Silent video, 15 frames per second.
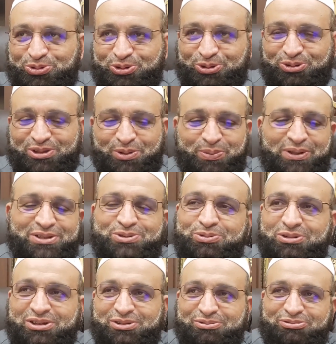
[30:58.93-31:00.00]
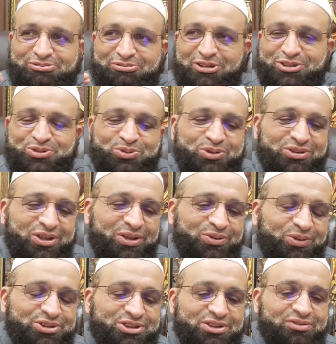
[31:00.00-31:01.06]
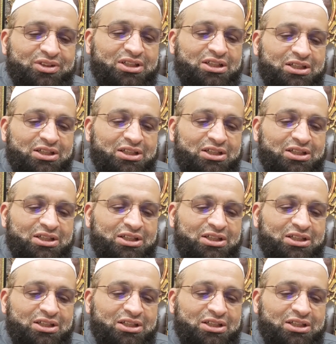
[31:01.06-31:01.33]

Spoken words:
So it depends what you're trying to achieve.